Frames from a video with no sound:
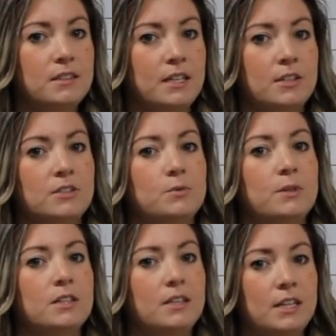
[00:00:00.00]
cleaners
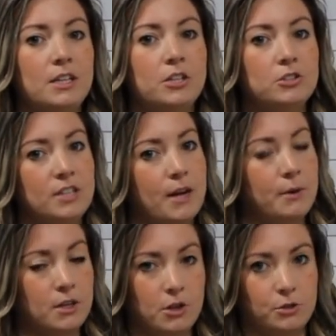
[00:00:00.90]
when cleaning your
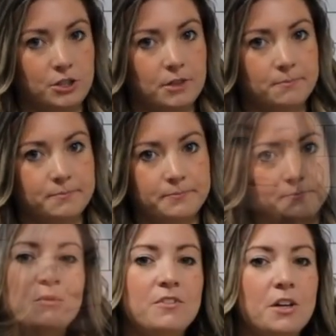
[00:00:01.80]
shower enclosure.
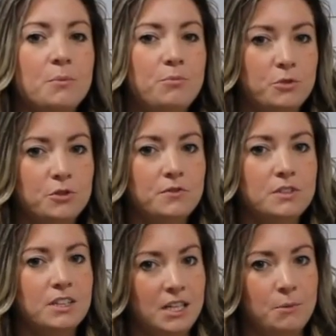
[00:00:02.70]
Some of our
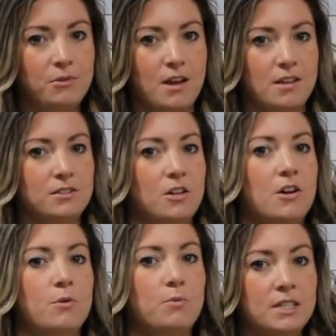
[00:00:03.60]
approved cleaning products
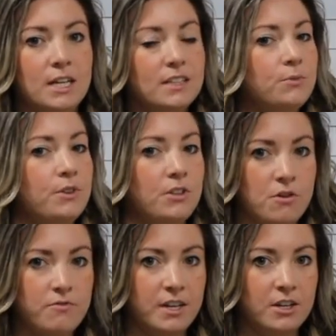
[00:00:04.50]
are Windex with
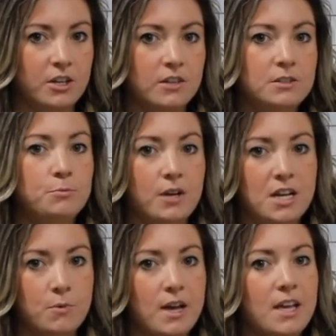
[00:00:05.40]
no vinegar,
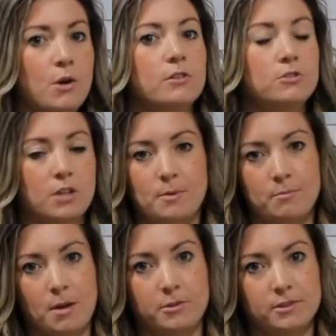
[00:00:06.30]
spray away, or
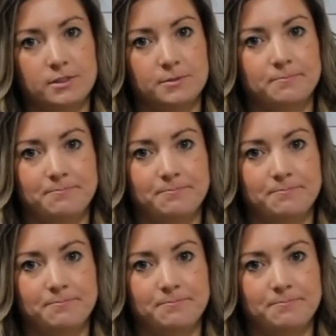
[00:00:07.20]
scrubbing bubbles.